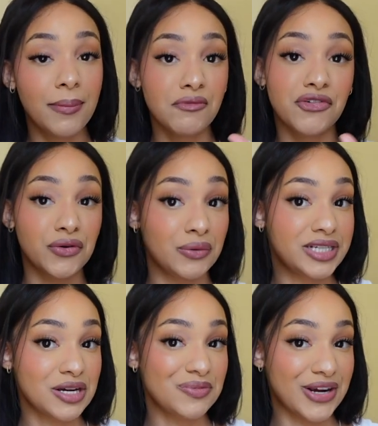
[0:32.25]
But before we
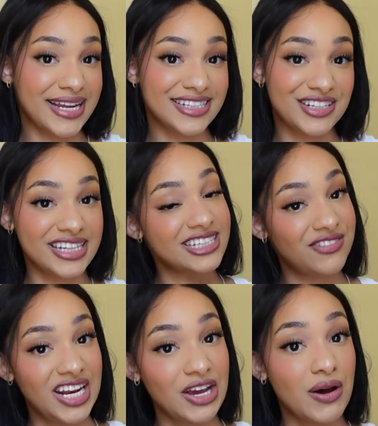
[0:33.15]
jump right into this
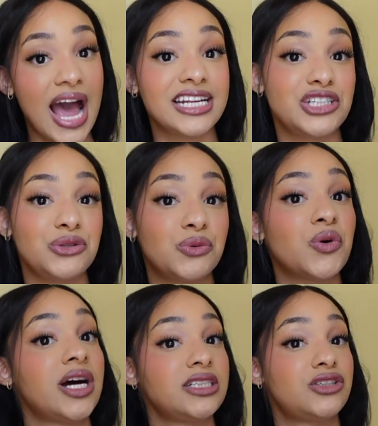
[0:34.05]
video, I do
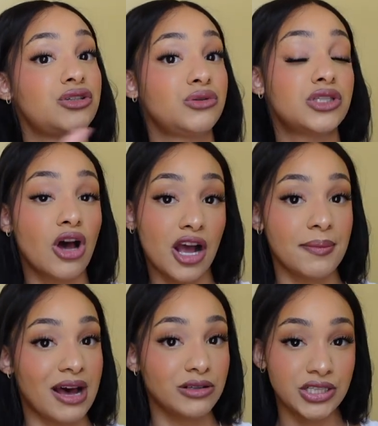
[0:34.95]
want to talk
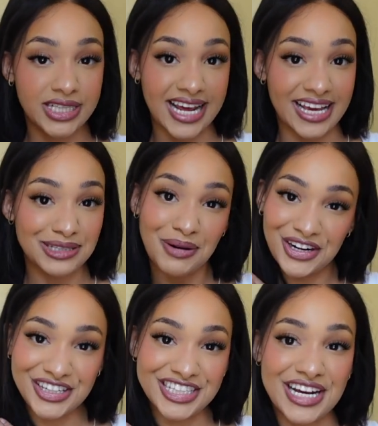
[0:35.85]
about today's
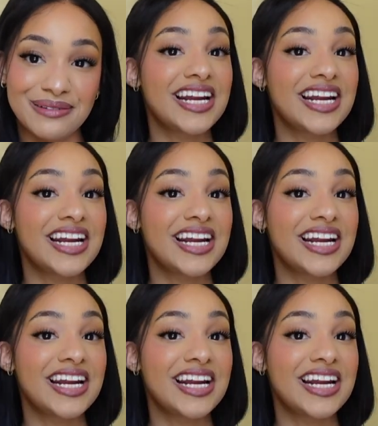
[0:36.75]
partnership.